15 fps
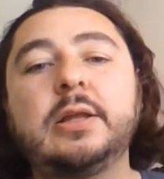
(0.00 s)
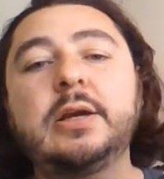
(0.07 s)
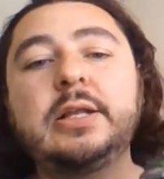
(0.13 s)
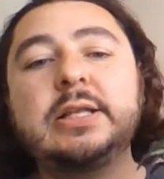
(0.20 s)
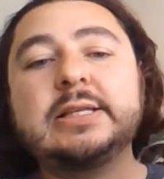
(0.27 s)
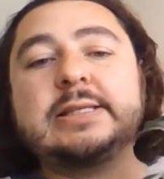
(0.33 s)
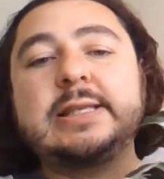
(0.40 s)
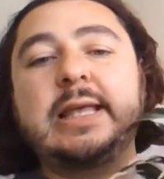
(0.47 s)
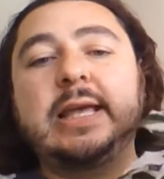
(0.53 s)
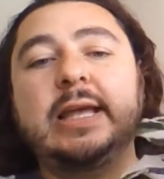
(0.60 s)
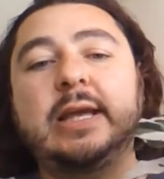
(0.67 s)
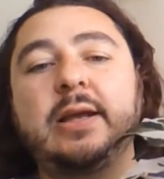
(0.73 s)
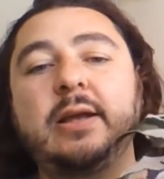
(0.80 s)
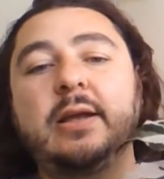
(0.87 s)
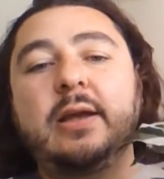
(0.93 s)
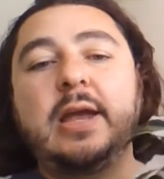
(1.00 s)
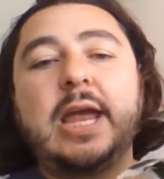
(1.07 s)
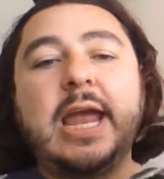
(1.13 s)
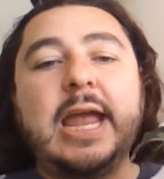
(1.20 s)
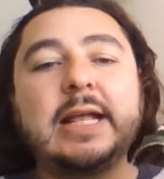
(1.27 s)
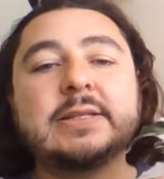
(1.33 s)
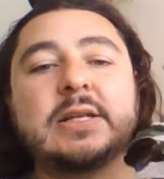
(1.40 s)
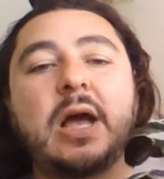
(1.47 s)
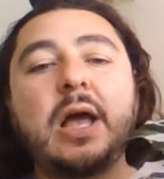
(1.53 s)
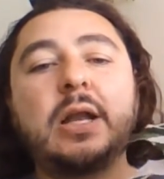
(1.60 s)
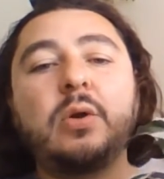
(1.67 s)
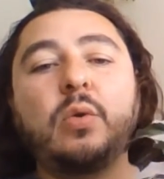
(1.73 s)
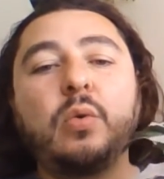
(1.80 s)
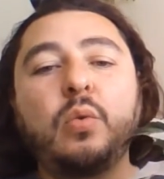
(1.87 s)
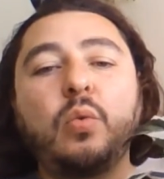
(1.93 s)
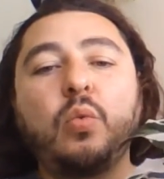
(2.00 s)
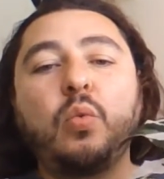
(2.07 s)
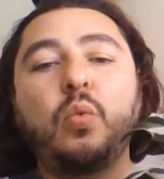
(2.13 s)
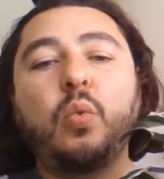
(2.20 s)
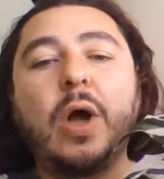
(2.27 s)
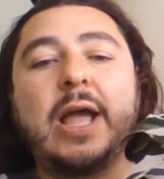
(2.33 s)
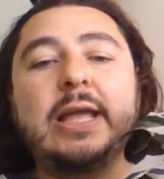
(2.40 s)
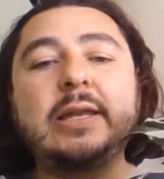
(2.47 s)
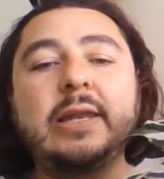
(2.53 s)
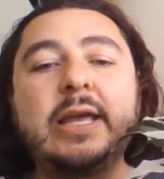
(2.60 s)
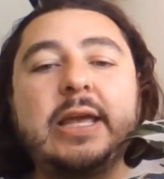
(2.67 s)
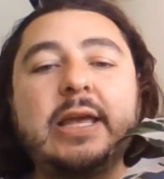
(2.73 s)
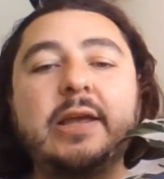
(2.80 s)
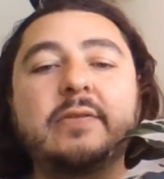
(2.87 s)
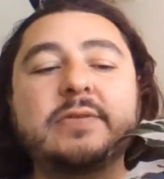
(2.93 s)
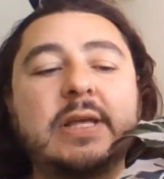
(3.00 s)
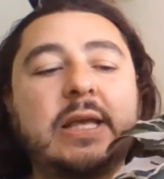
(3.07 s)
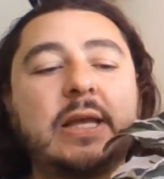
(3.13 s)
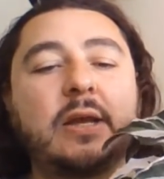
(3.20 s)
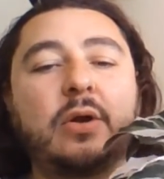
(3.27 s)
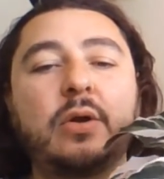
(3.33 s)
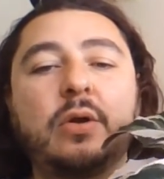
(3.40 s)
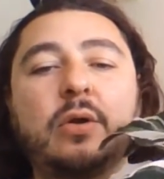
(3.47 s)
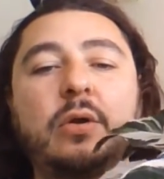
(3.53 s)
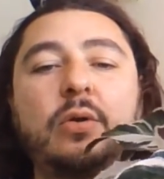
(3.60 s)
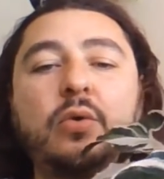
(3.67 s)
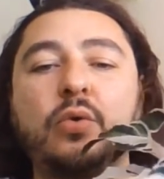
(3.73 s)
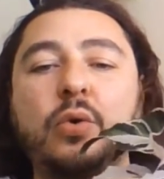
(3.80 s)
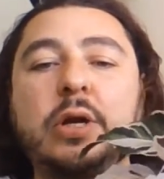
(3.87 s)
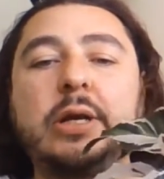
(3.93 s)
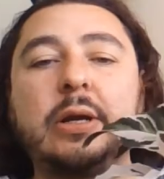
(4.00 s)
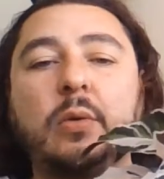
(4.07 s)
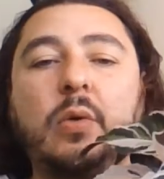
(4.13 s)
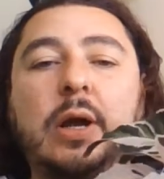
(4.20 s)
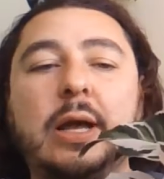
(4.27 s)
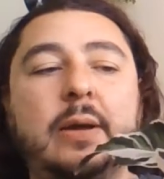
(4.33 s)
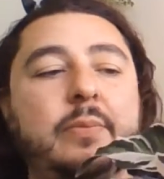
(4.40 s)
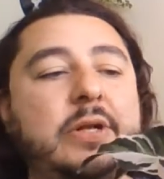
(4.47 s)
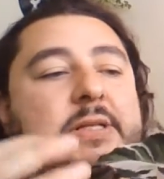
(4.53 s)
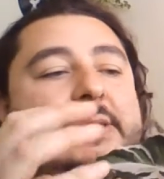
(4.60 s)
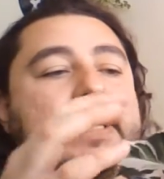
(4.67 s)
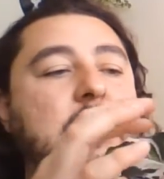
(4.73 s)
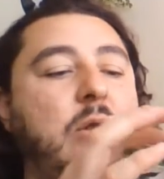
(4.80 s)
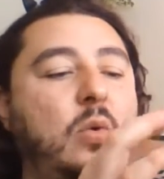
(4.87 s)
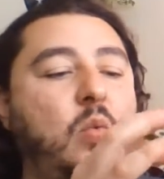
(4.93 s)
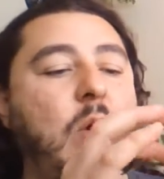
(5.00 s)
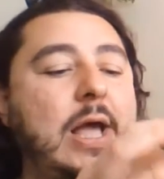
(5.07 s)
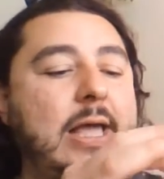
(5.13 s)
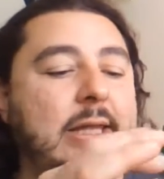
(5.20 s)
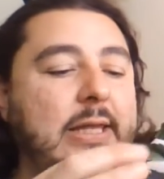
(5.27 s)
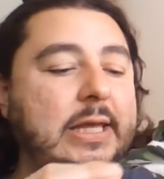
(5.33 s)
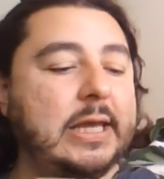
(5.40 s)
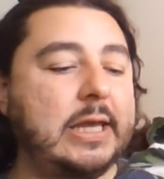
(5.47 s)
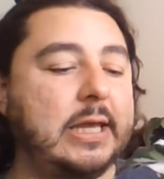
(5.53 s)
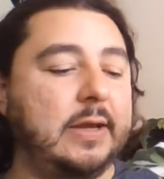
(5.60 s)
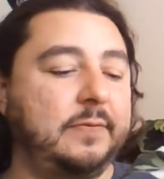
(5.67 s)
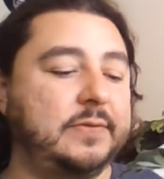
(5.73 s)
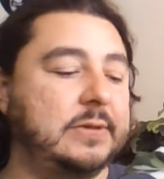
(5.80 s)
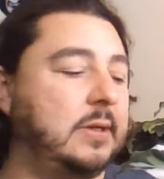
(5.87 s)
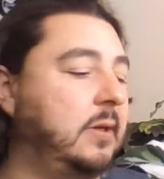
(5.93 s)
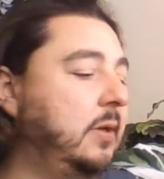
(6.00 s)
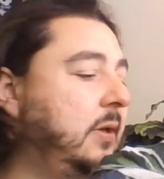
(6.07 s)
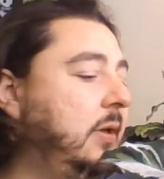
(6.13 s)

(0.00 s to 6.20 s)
Look at this thing. It's got white leaves, like green and white, but still white leaves.